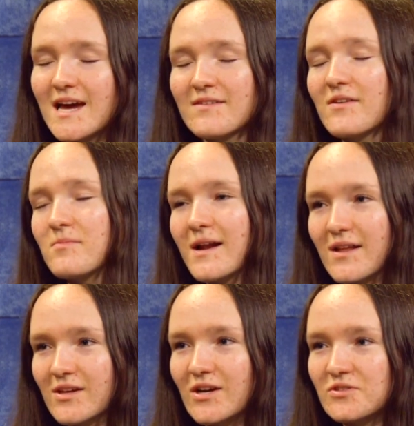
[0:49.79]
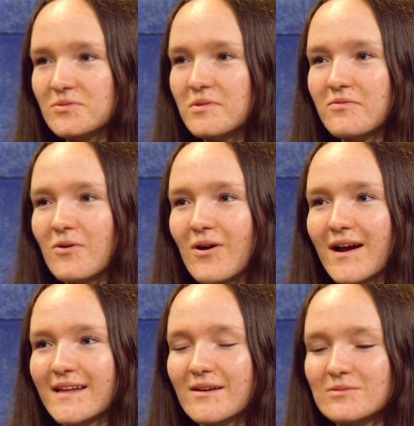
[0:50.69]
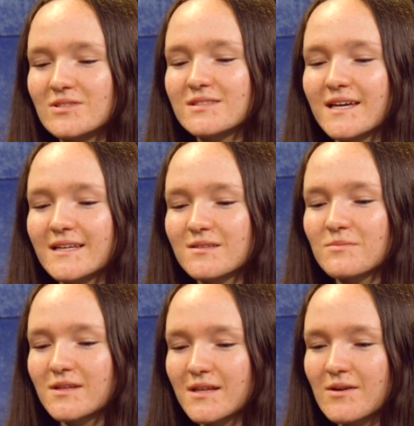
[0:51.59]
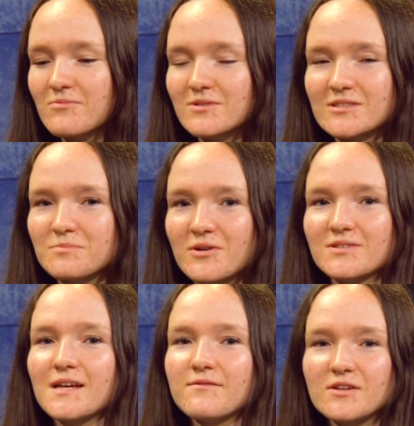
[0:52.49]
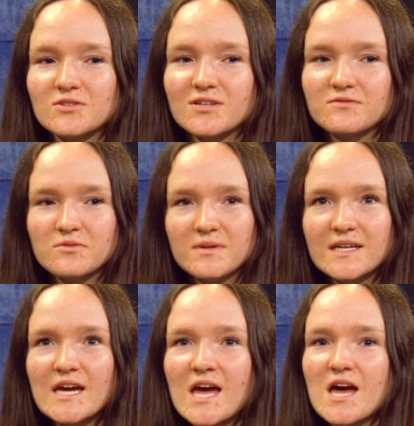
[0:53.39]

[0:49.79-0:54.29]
I'd never been out of the country before, and that was just like something that really sparked a lot of interest for me.